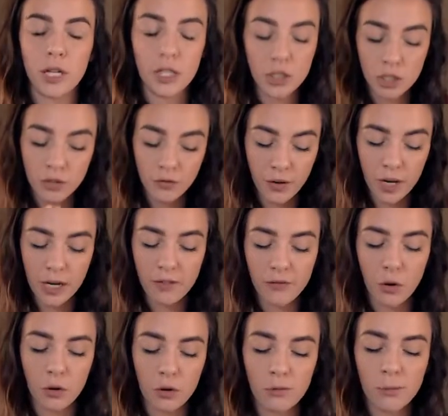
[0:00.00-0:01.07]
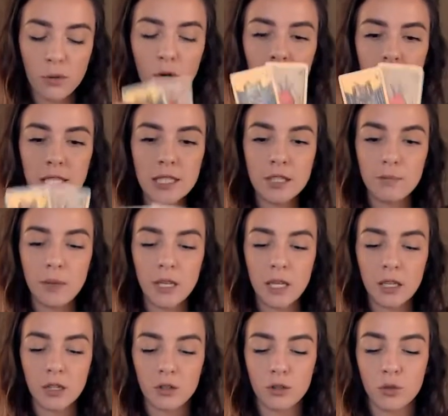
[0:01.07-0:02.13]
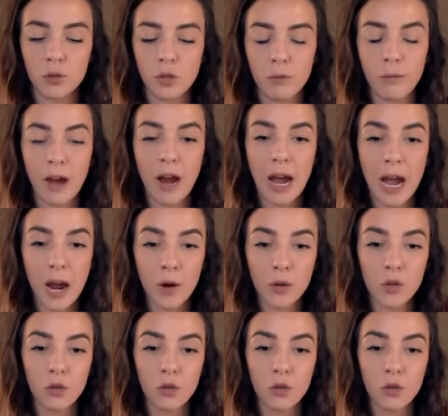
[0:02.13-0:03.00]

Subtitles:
It's just very vulnerable in speaking your truth about how